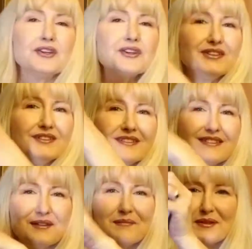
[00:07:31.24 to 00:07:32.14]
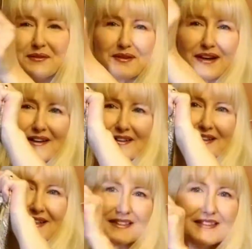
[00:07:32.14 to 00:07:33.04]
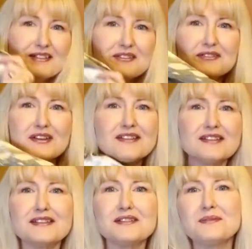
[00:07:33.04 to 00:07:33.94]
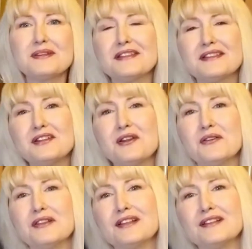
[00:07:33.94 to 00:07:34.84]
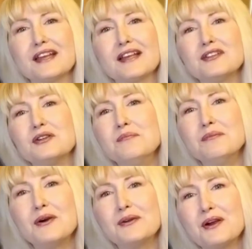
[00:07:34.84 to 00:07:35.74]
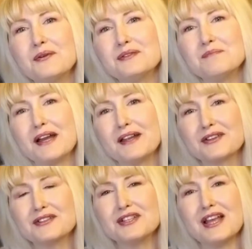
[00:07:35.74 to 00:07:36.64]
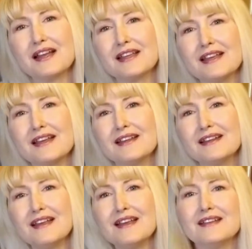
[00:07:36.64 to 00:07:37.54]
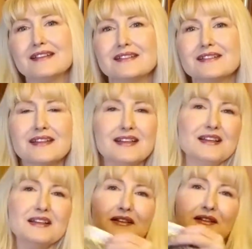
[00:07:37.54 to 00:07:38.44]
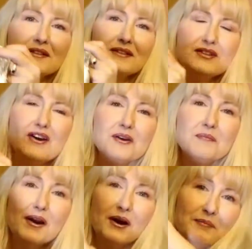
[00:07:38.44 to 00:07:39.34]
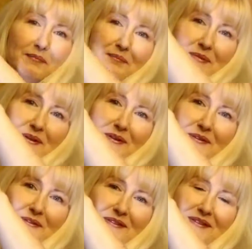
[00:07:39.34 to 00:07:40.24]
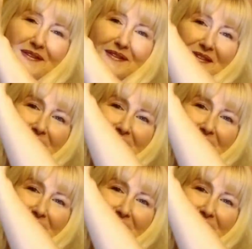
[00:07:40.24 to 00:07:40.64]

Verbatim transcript: girls seem to wear these little dresses with, you know, like a little moto biker jacket and Doc Martin boots.